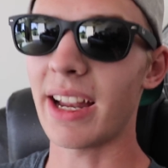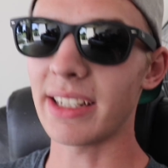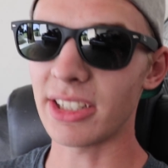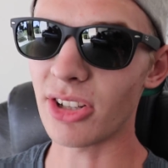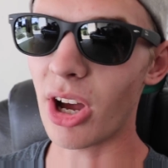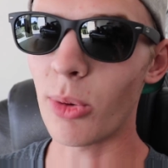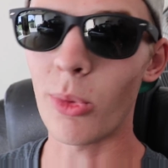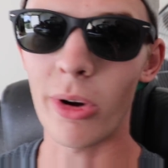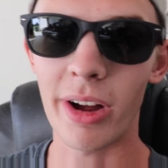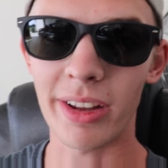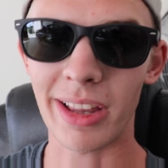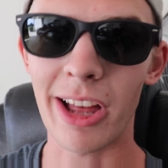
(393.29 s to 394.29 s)
I did not
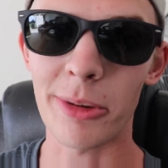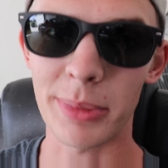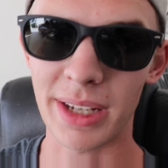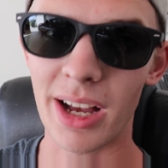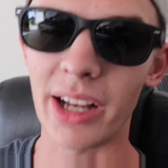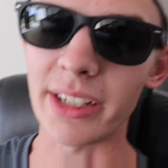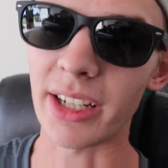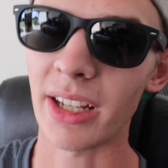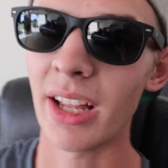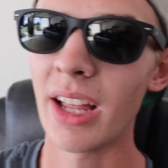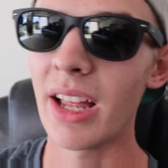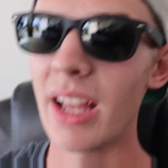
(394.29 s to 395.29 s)
want a loud Miata.